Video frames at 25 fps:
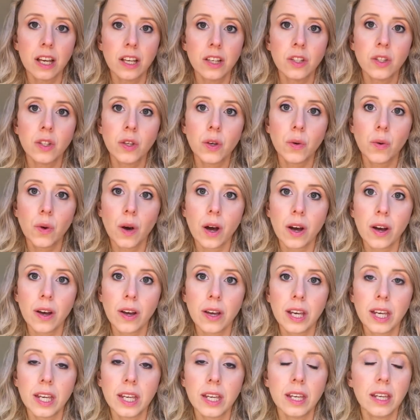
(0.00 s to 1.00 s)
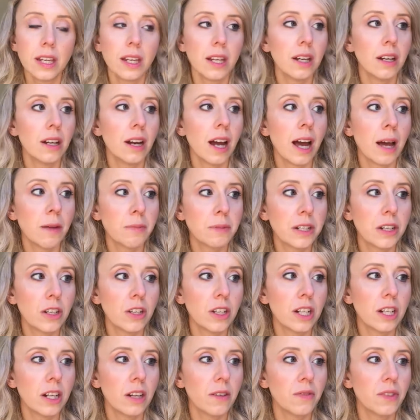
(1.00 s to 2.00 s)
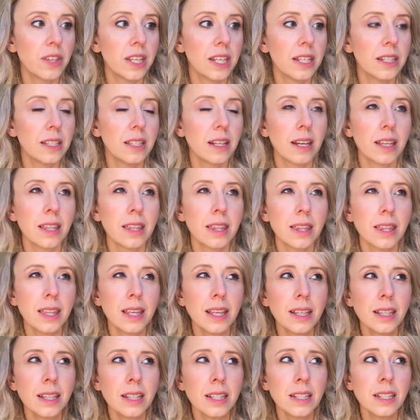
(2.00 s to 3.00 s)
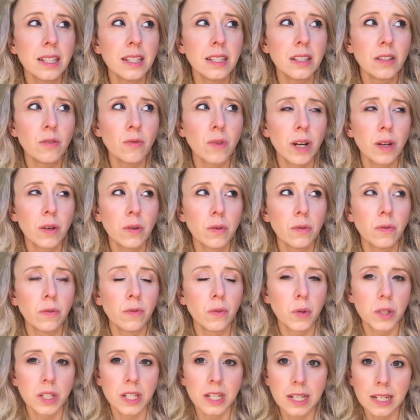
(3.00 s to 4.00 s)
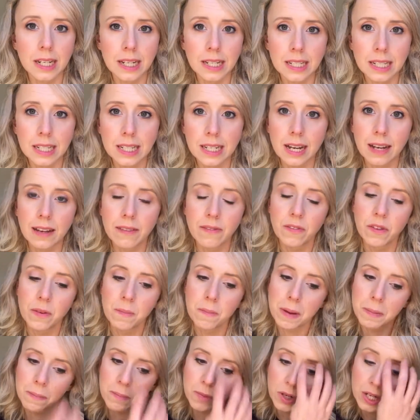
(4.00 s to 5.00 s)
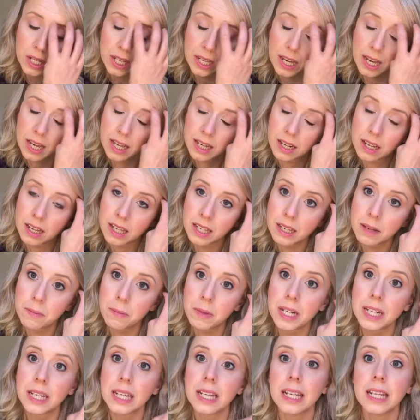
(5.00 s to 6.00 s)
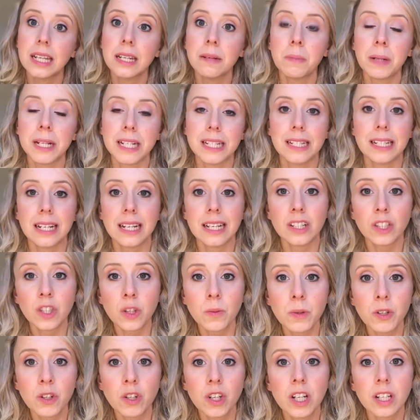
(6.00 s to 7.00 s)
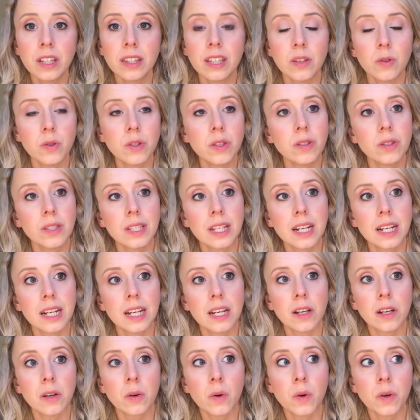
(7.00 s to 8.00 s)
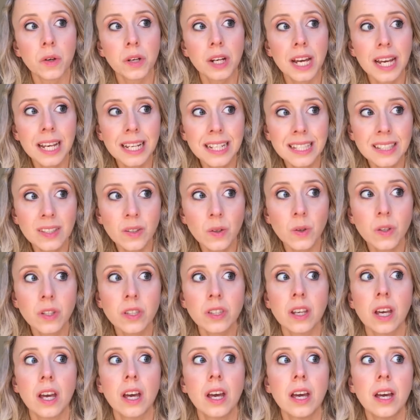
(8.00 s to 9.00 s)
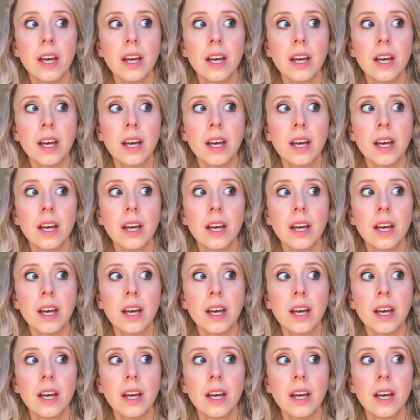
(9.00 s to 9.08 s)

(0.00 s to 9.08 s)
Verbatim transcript: So I absolutely love these. I think this is around $14.99 from memory, and I get mine in places like Superdrug. They also sell it on ASOS.